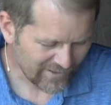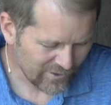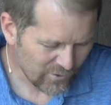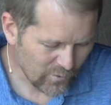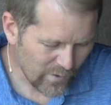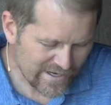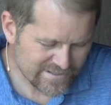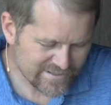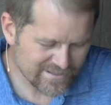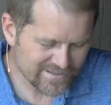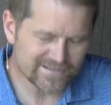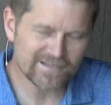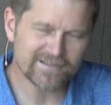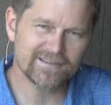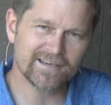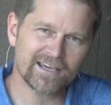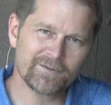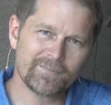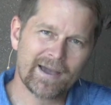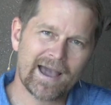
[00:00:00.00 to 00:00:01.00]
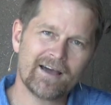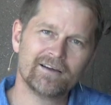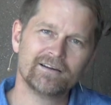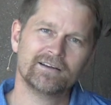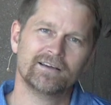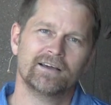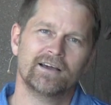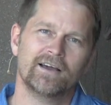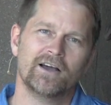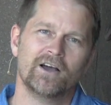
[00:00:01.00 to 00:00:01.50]
Questions to think
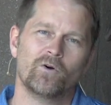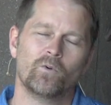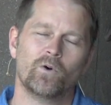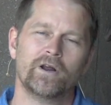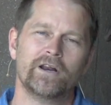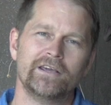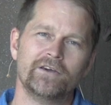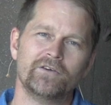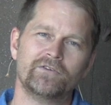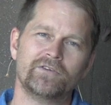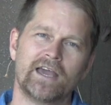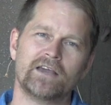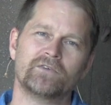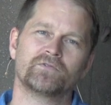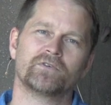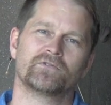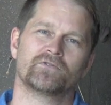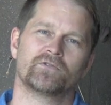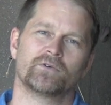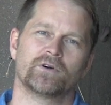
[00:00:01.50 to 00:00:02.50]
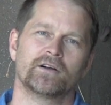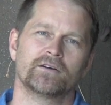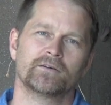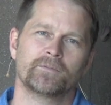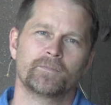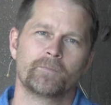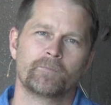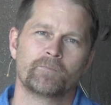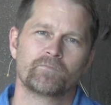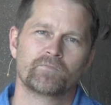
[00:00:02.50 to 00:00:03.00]
about. What are you thankful for?
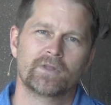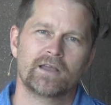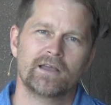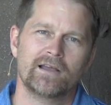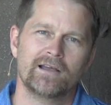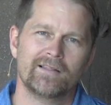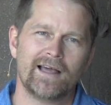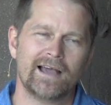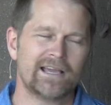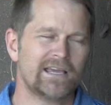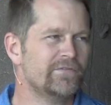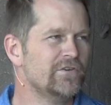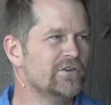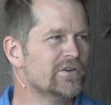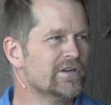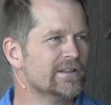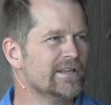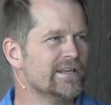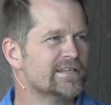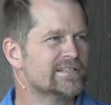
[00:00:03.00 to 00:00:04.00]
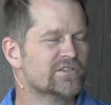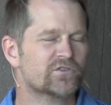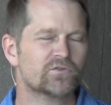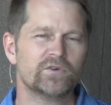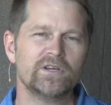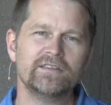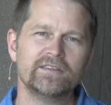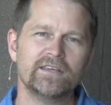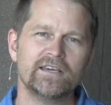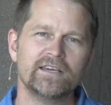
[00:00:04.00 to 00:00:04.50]
Like if you could list
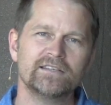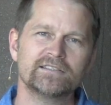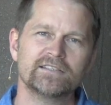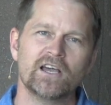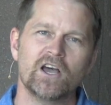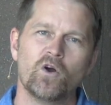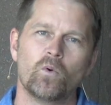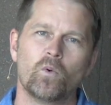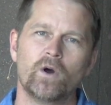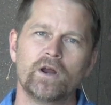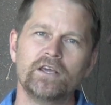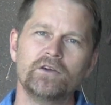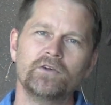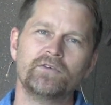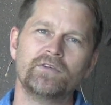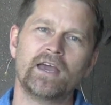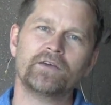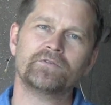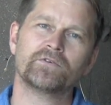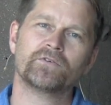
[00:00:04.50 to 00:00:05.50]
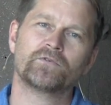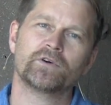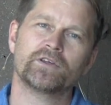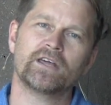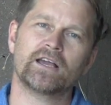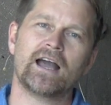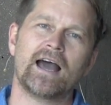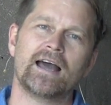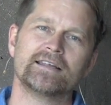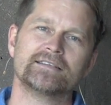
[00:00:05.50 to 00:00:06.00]
three things, what are you thankful for that
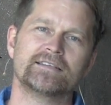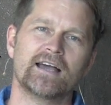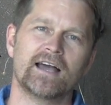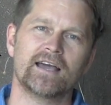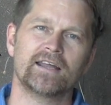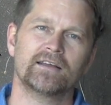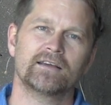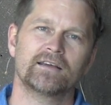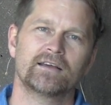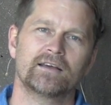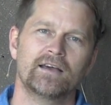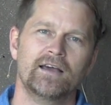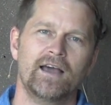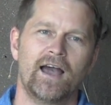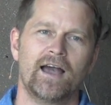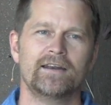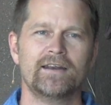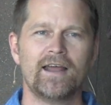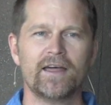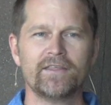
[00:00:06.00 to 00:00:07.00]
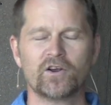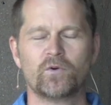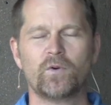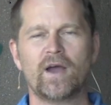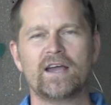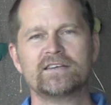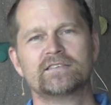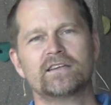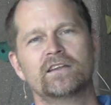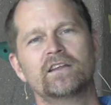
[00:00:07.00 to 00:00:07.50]
God's done? Another
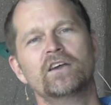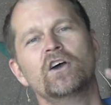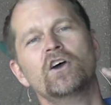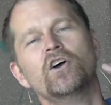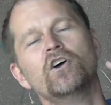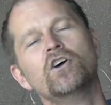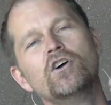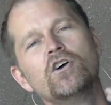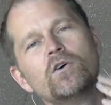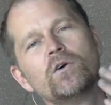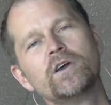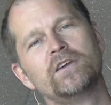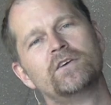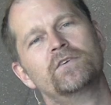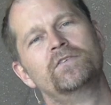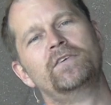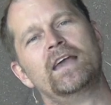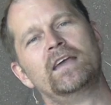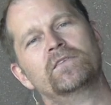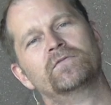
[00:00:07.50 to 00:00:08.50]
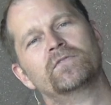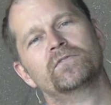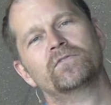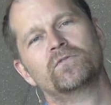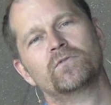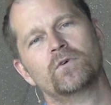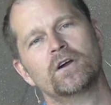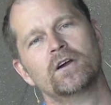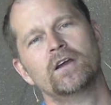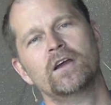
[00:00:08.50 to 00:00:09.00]
question, who are you thankful
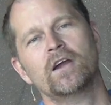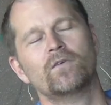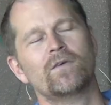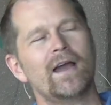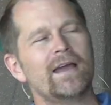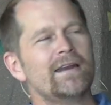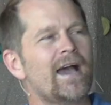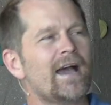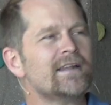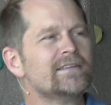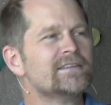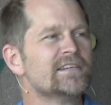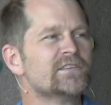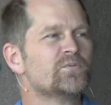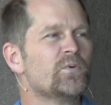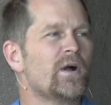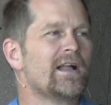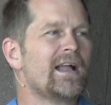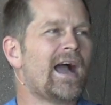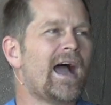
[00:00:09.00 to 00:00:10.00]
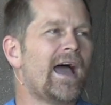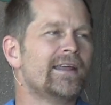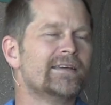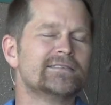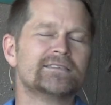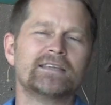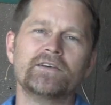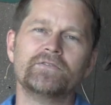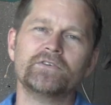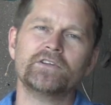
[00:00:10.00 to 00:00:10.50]
for? Right? Not just what God has
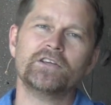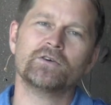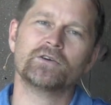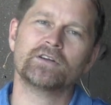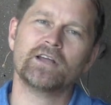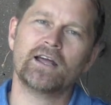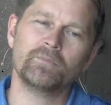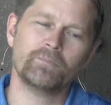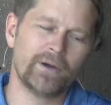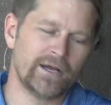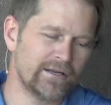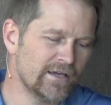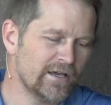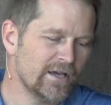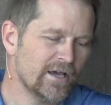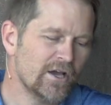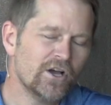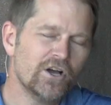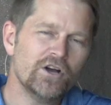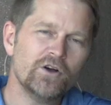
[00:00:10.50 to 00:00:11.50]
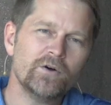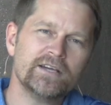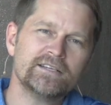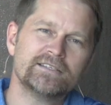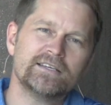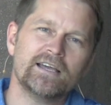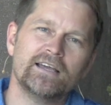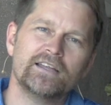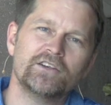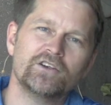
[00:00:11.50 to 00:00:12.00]
given you or done, but who is
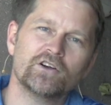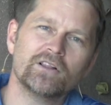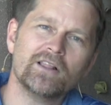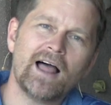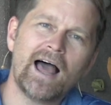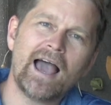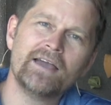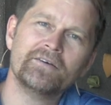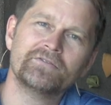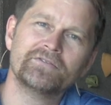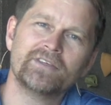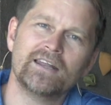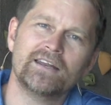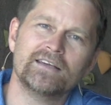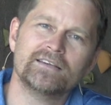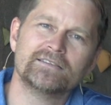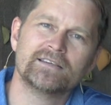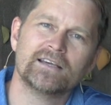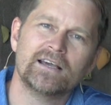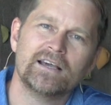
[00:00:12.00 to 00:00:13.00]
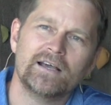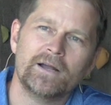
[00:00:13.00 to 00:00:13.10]
it in your life that has